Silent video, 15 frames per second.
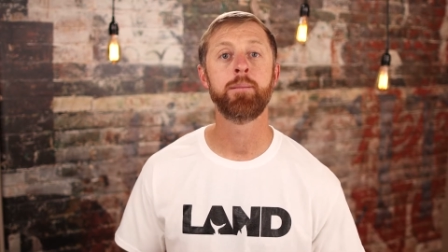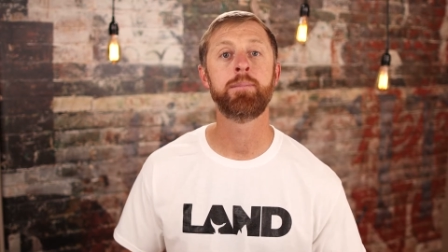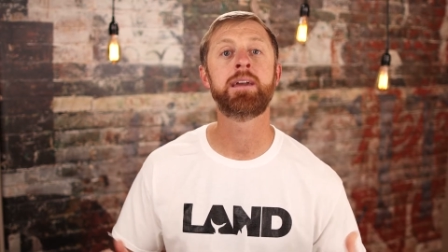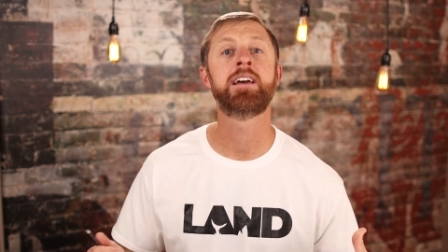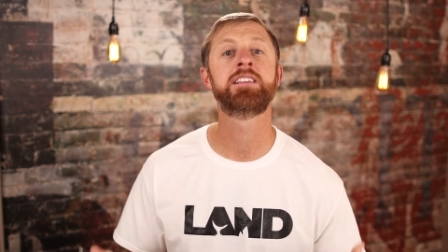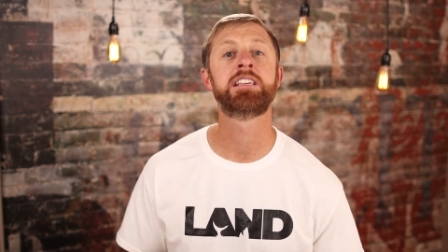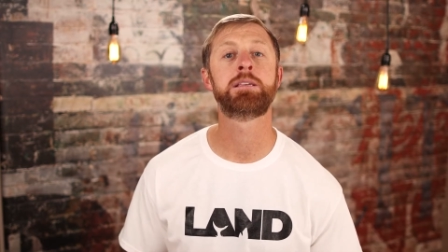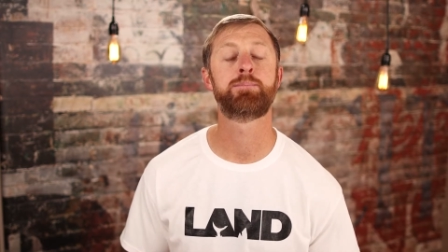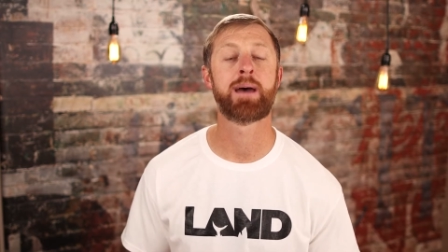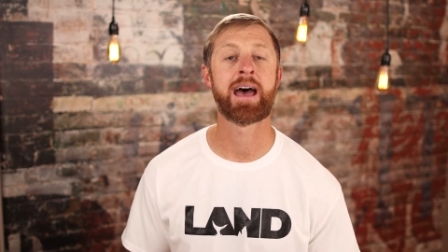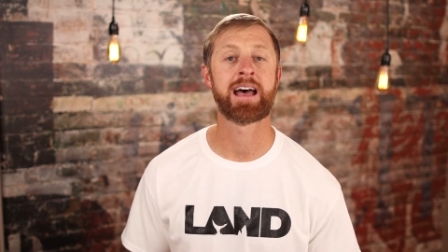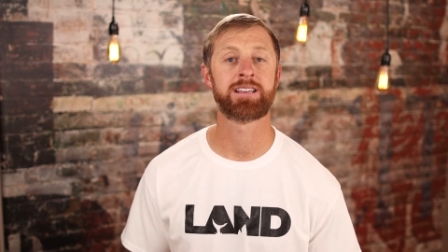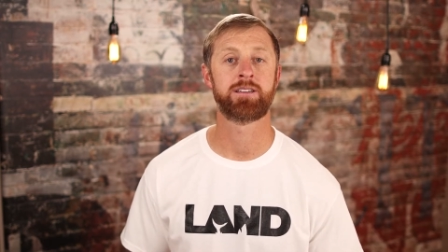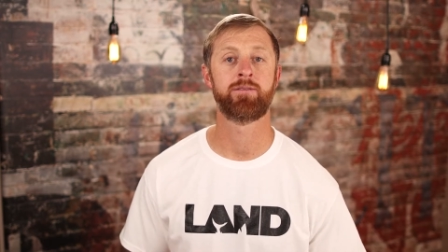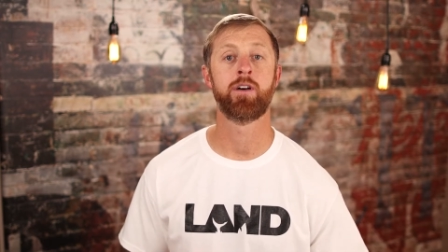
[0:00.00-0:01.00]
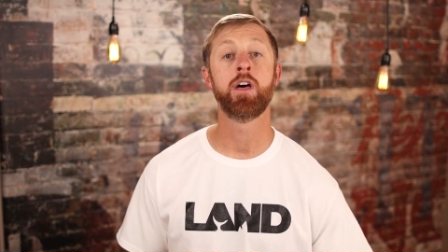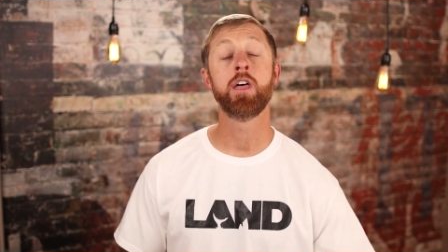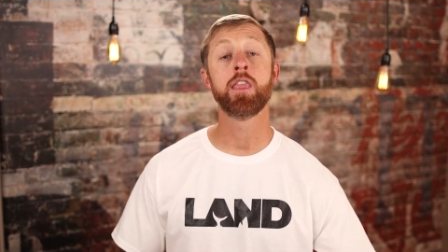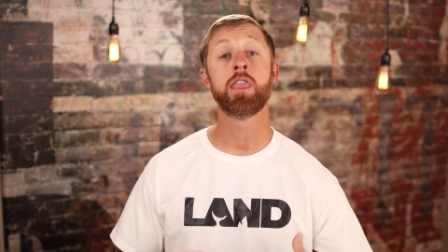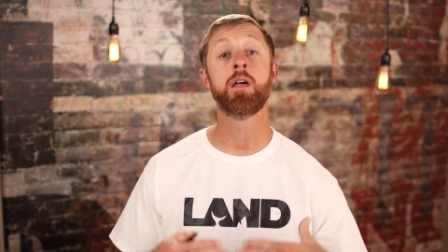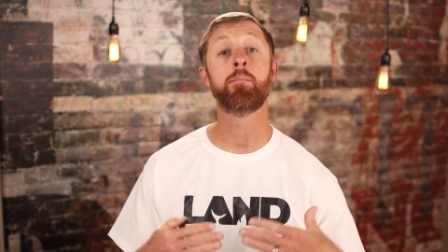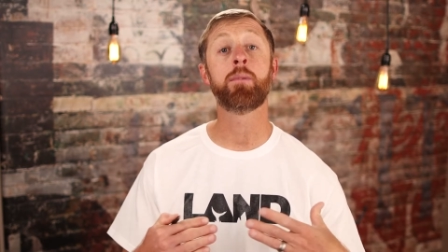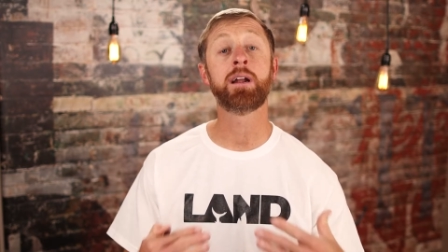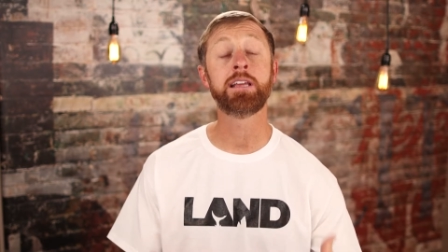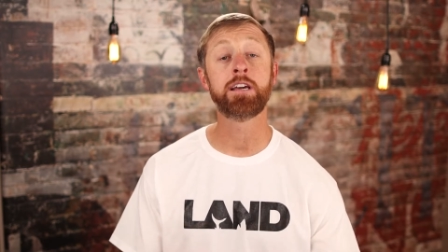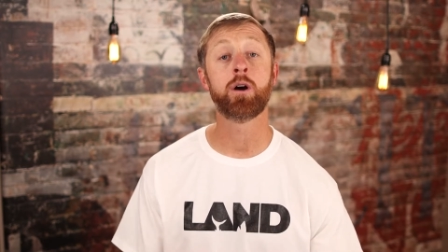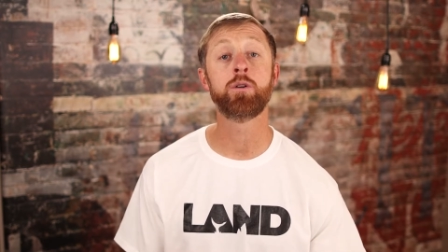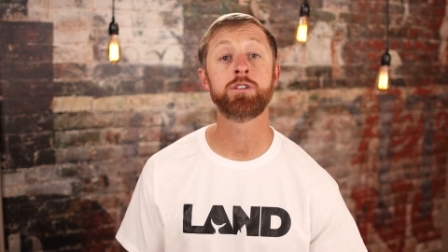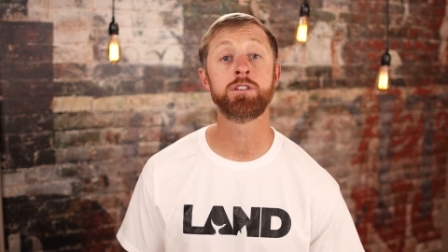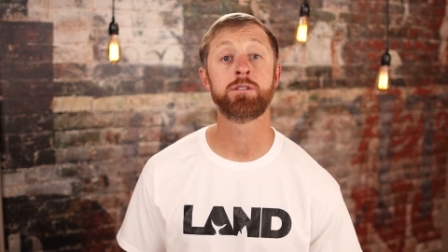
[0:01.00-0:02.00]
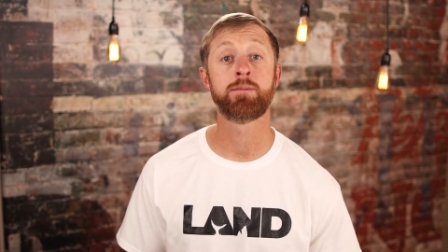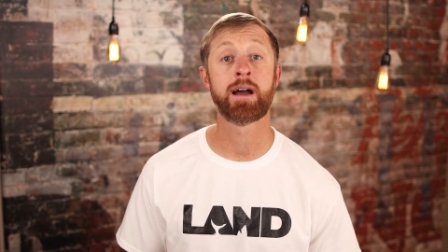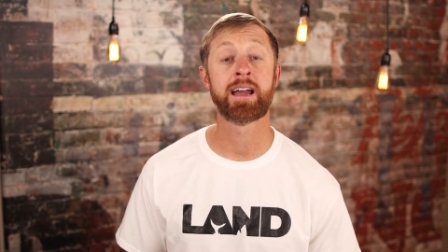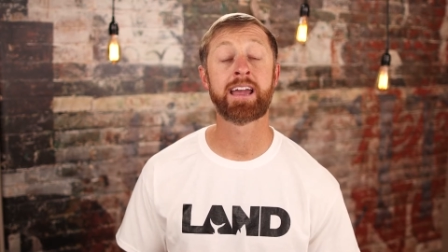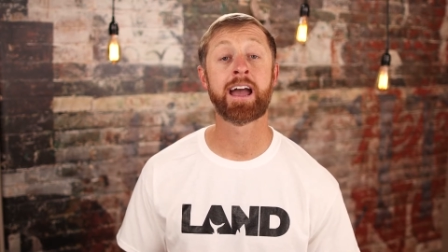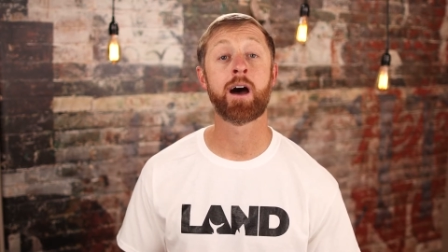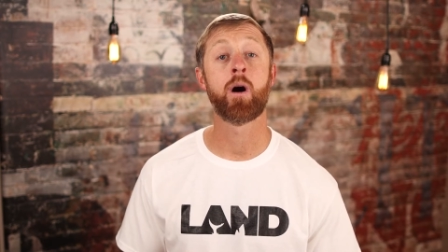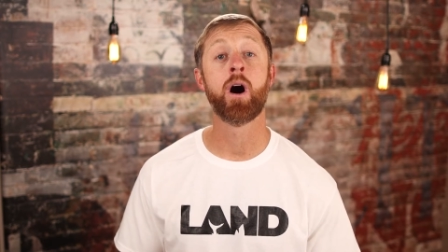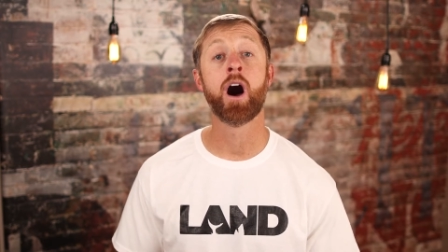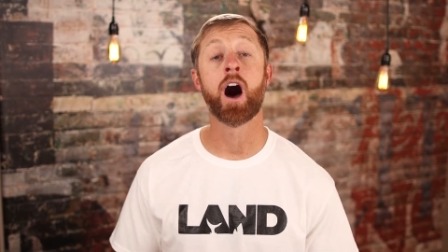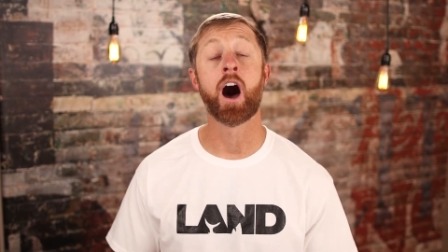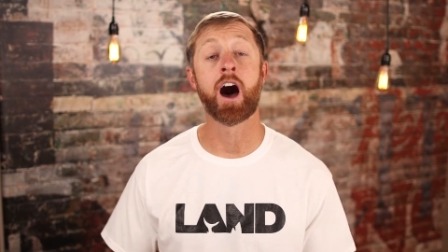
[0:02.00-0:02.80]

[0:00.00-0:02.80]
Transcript: because it's passive. The money goes into my account.